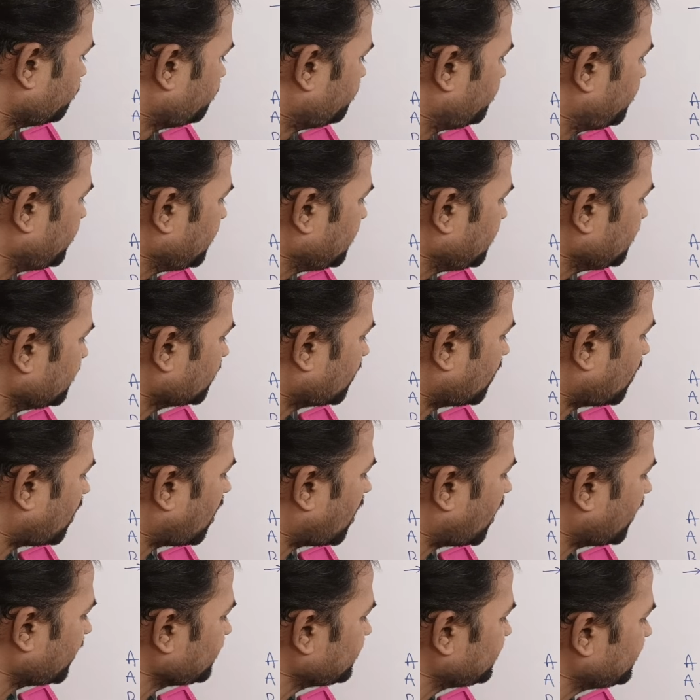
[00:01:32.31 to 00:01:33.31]
B
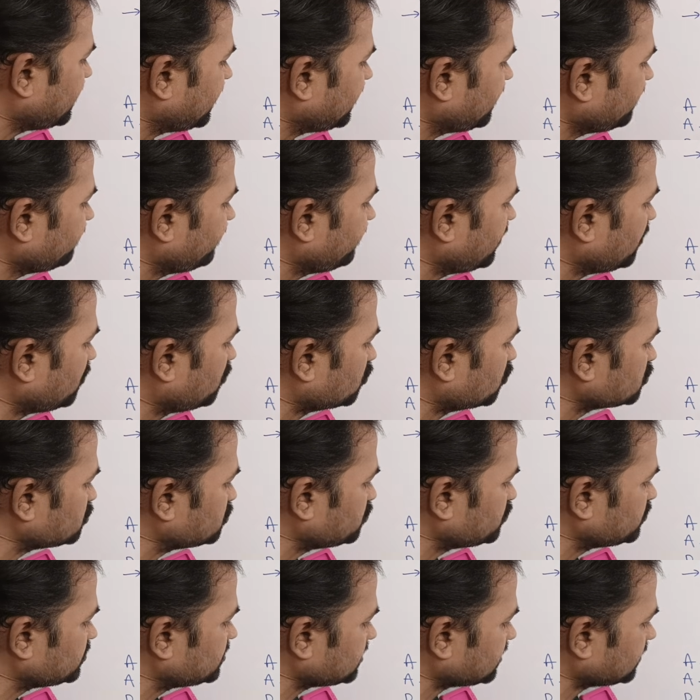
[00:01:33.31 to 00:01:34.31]
on A will goes
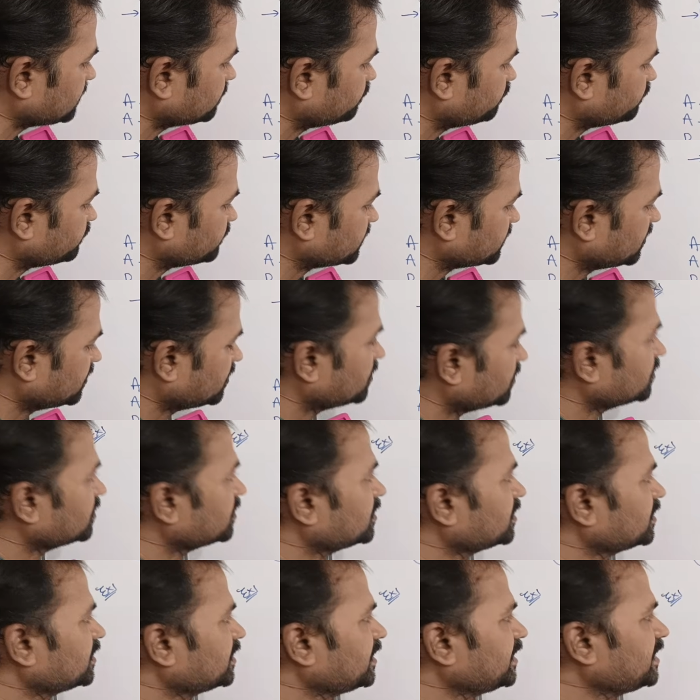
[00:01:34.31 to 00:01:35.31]
to C.
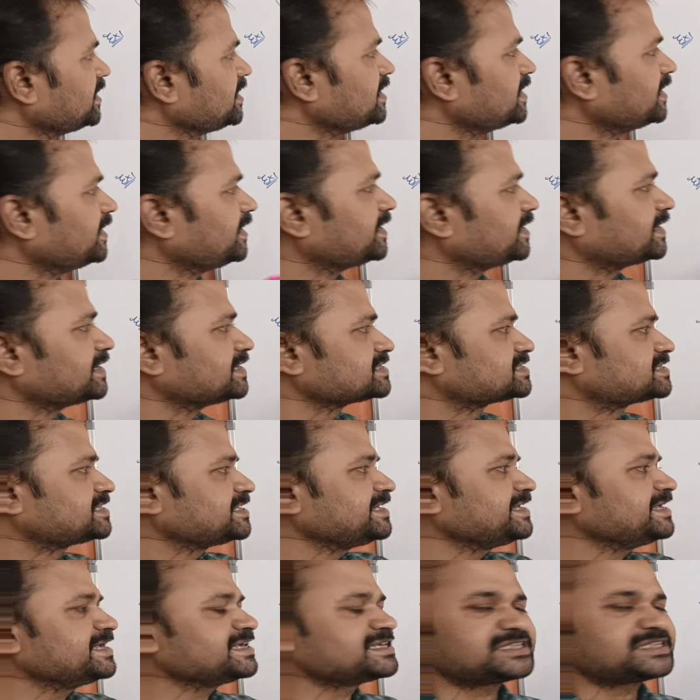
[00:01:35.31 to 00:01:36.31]
Here
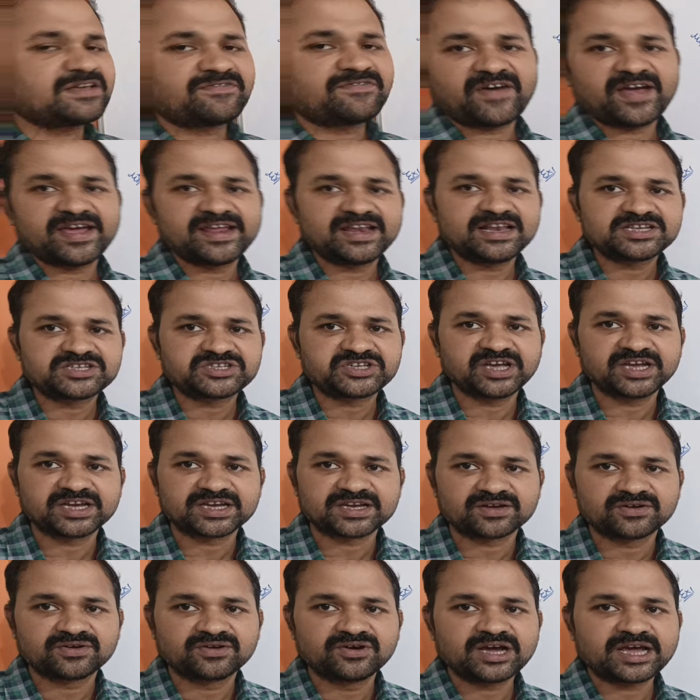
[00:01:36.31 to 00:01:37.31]
C is the final
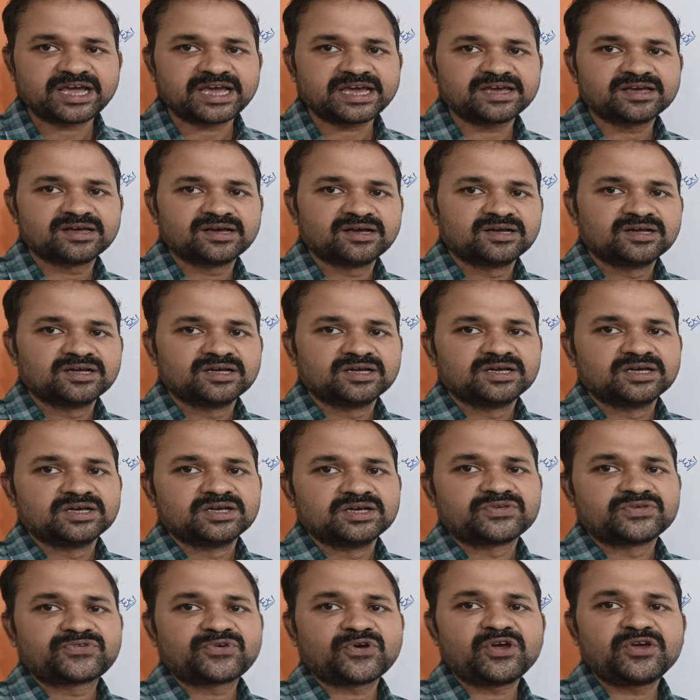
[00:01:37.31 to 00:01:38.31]
state. Okay.
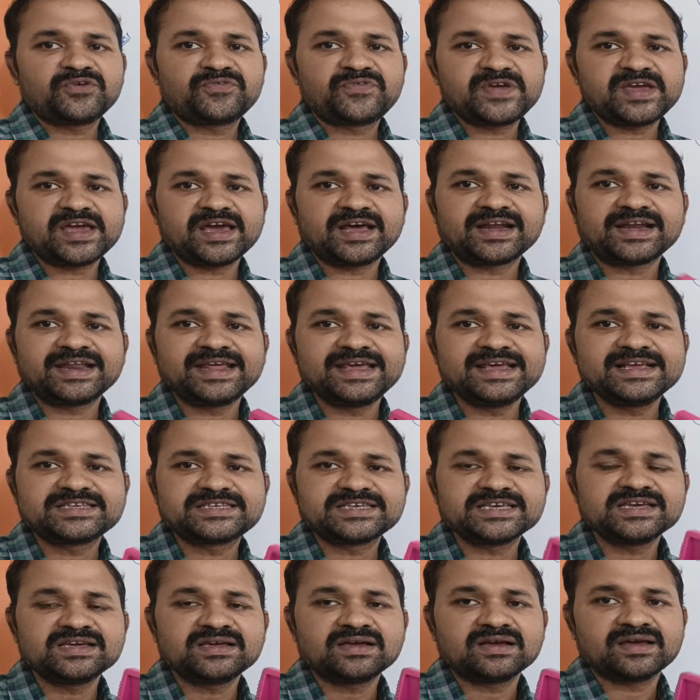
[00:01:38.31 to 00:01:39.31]
So if we are
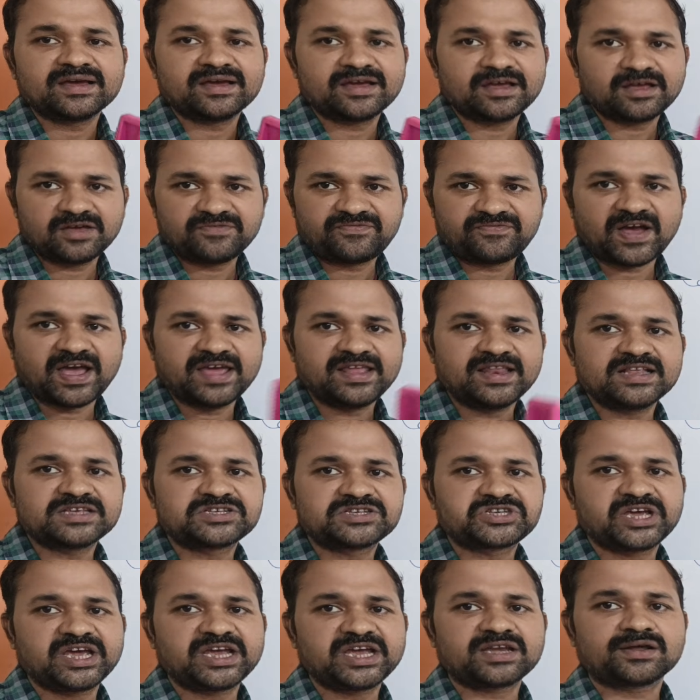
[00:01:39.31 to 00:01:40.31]
reaching a final
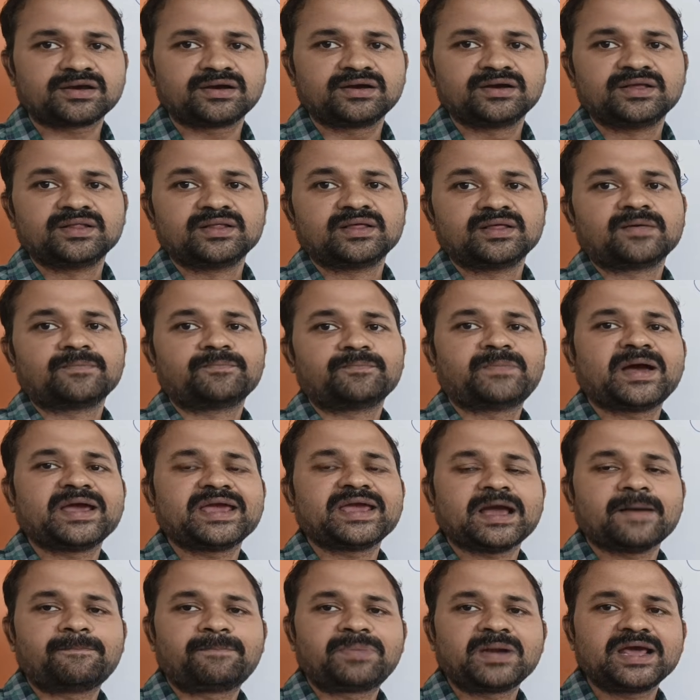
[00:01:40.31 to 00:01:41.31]
state by
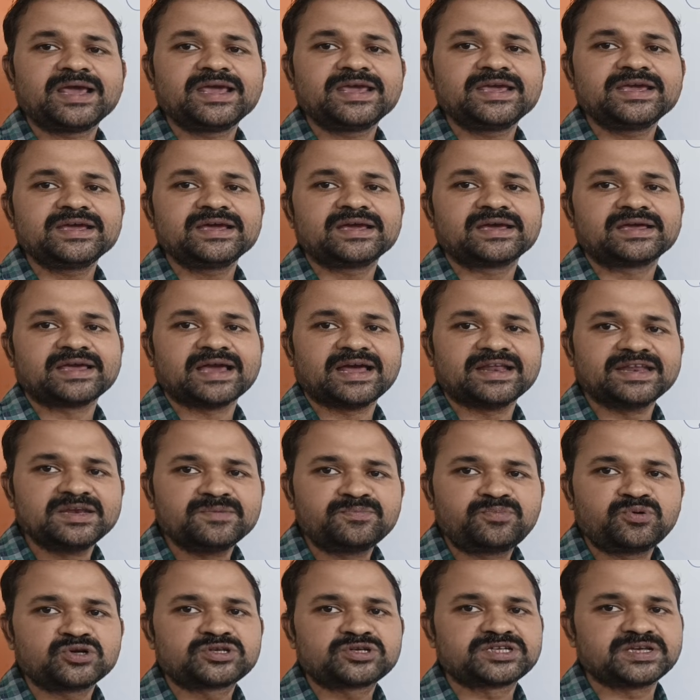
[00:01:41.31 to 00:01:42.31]
applying an
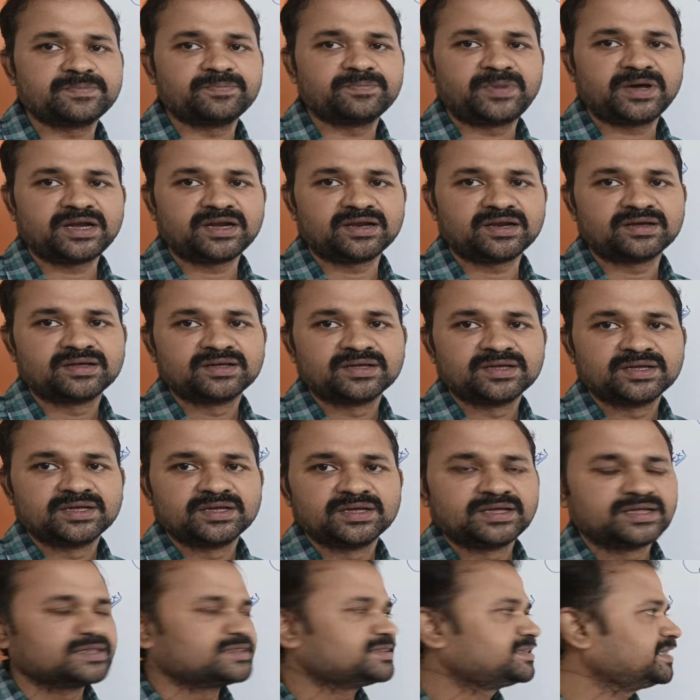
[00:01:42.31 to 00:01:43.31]
input symbol,
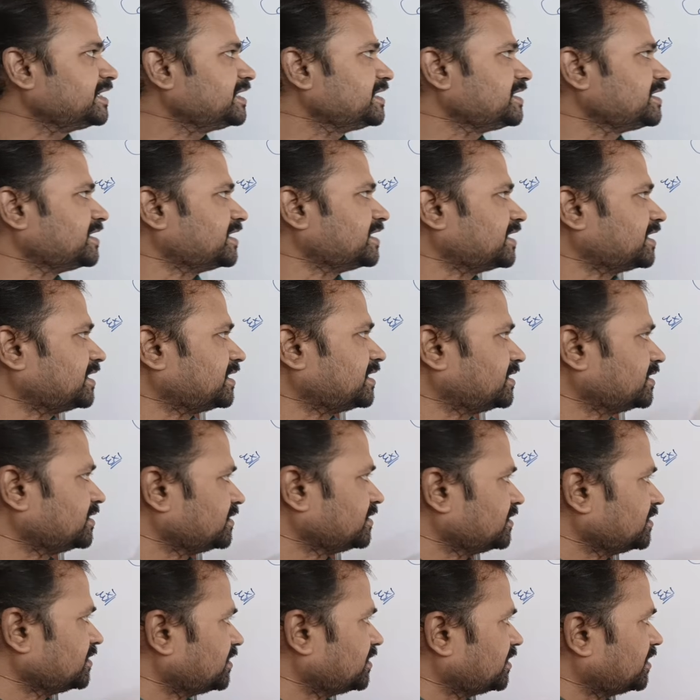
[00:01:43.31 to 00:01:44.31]
then uh,
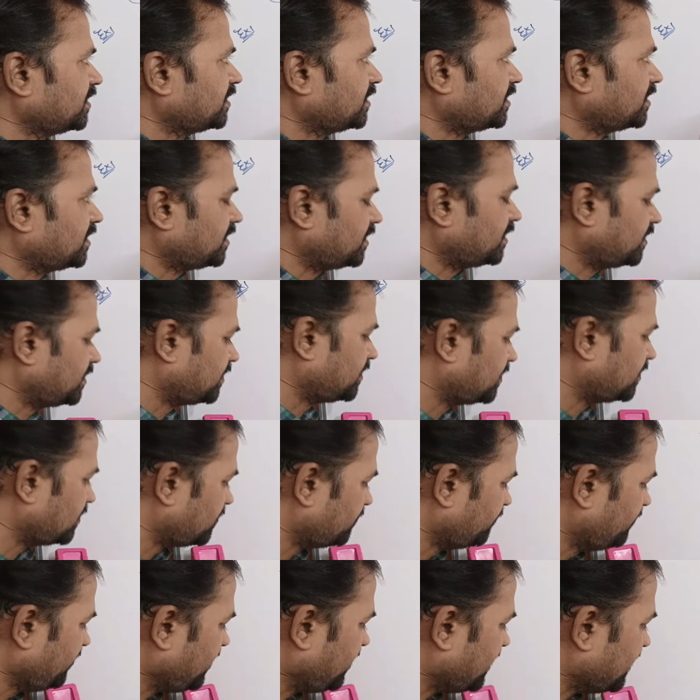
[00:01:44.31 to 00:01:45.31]
uh,
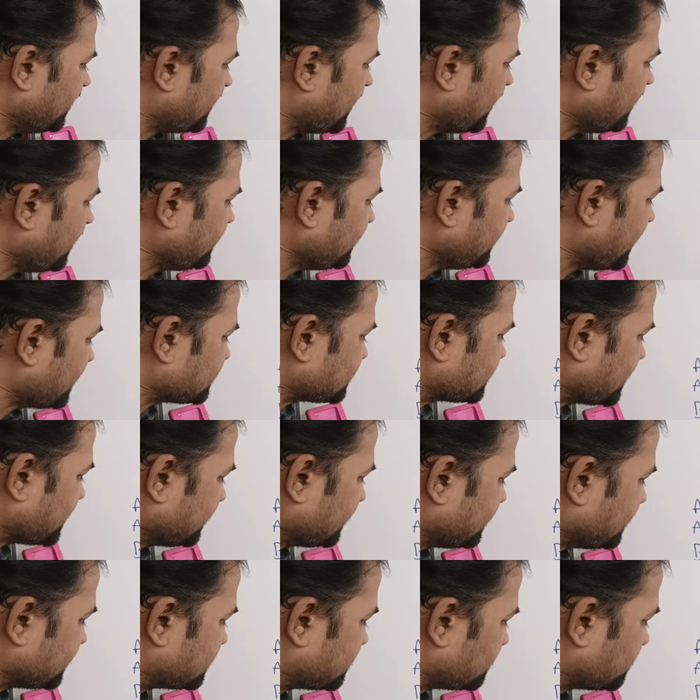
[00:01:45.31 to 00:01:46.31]
we can write it as
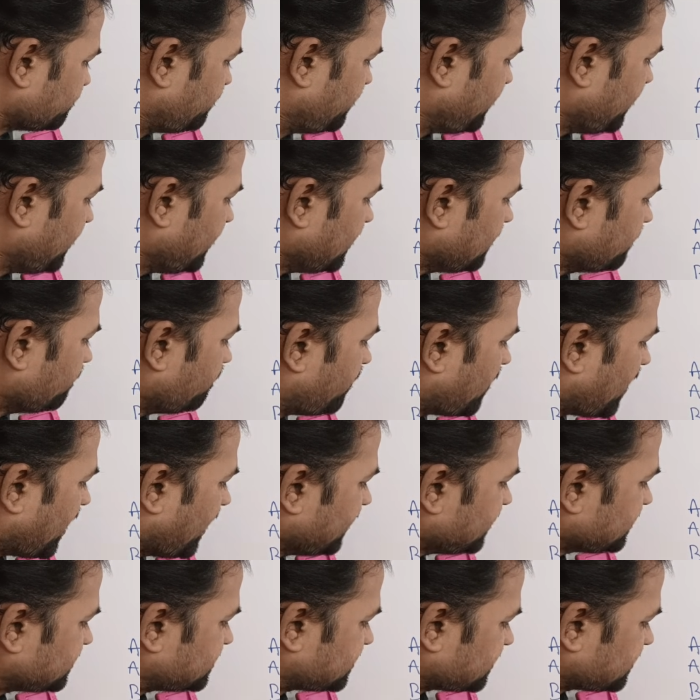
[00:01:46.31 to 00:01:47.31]
like this. B
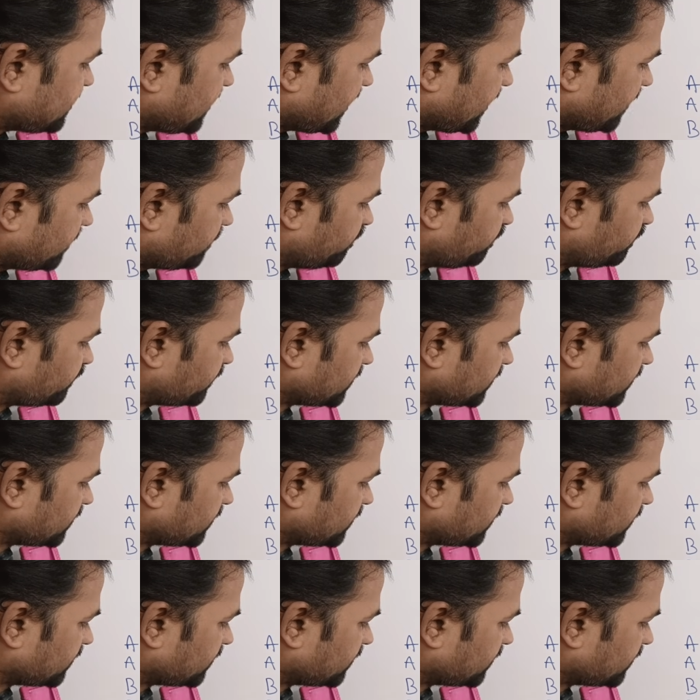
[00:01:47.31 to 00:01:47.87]
implies A.